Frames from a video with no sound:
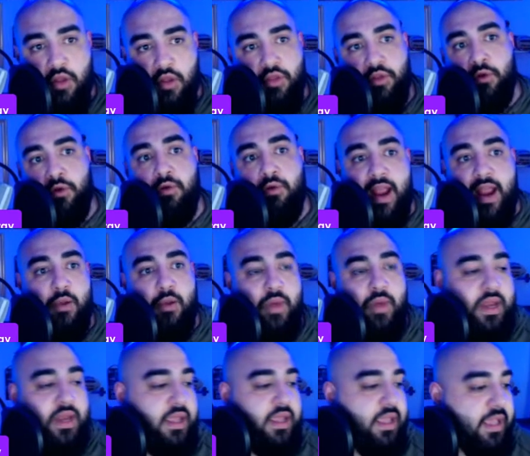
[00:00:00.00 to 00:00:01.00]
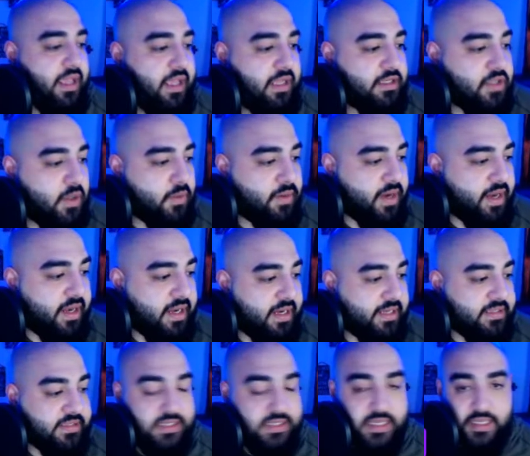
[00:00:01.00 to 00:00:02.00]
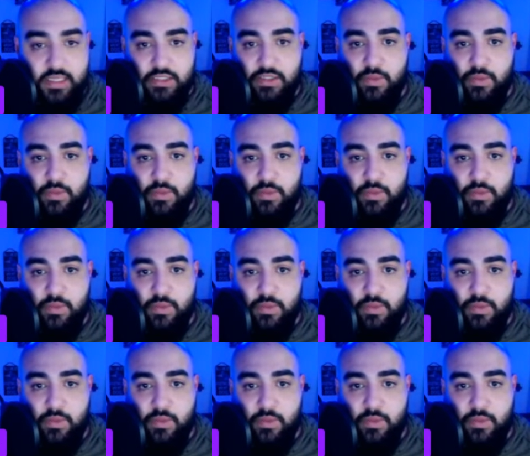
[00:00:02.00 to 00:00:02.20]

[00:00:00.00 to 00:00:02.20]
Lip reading: Through Greg winning, he donated his ticket